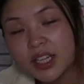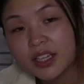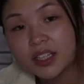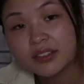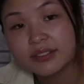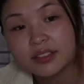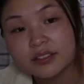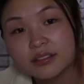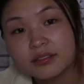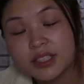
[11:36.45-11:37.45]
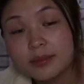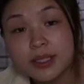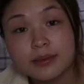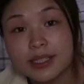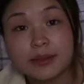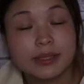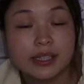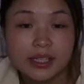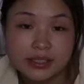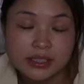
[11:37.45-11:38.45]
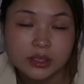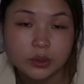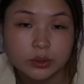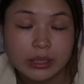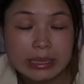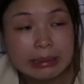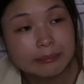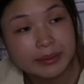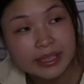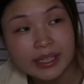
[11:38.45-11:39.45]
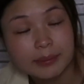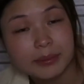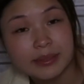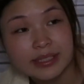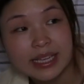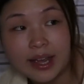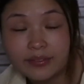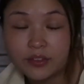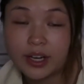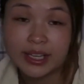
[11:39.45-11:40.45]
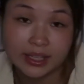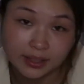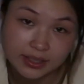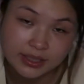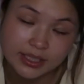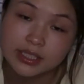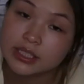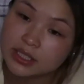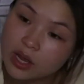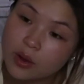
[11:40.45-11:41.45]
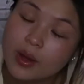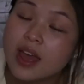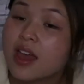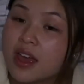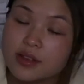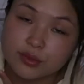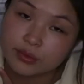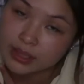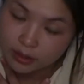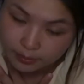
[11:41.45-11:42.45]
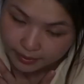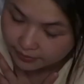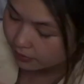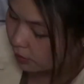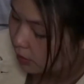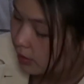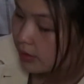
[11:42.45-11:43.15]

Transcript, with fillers: Not even, sometimes I'd be lazy too but then I'll be busy after I get lazy. So it's really all my fault.